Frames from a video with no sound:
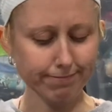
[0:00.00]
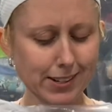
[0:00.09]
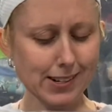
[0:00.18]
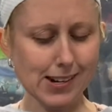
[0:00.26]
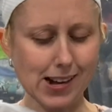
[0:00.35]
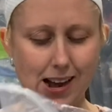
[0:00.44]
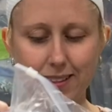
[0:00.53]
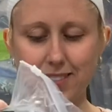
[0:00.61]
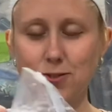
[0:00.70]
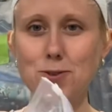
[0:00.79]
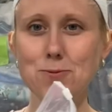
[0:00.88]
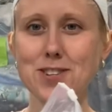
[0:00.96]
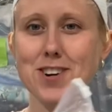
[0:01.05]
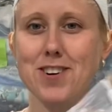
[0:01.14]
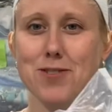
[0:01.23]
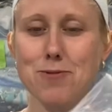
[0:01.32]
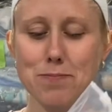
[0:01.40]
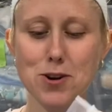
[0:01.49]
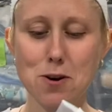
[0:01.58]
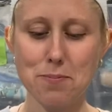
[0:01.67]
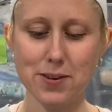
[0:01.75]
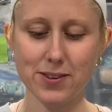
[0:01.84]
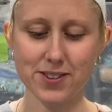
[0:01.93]
Yeah, this one was already ripped
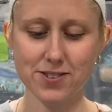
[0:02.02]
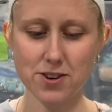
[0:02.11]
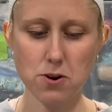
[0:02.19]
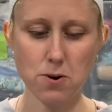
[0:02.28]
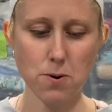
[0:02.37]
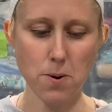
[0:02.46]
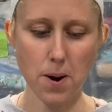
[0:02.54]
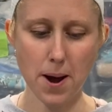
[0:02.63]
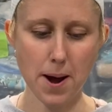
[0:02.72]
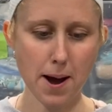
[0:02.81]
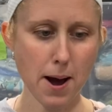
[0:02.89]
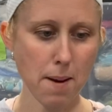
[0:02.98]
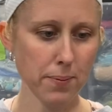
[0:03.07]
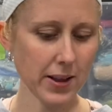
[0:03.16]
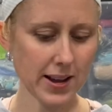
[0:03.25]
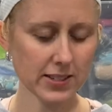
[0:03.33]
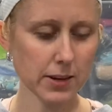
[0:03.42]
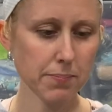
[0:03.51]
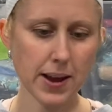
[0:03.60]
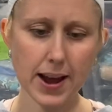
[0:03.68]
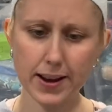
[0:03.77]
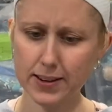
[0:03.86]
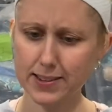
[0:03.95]
open. So plastic
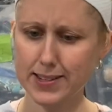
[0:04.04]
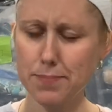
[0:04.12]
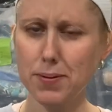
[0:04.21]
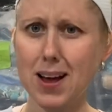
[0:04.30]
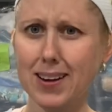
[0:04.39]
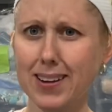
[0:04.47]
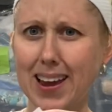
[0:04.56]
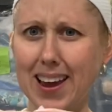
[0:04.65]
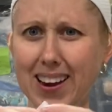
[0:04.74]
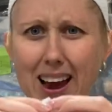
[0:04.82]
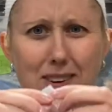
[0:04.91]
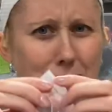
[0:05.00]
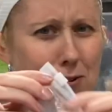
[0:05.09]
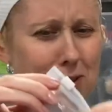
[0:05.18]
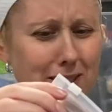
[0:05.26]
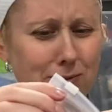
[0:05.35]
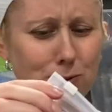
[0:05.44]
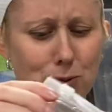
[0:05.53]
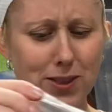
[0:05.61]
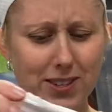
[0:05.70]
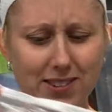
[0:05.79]
bag, Ziploc again. I don't know what's with the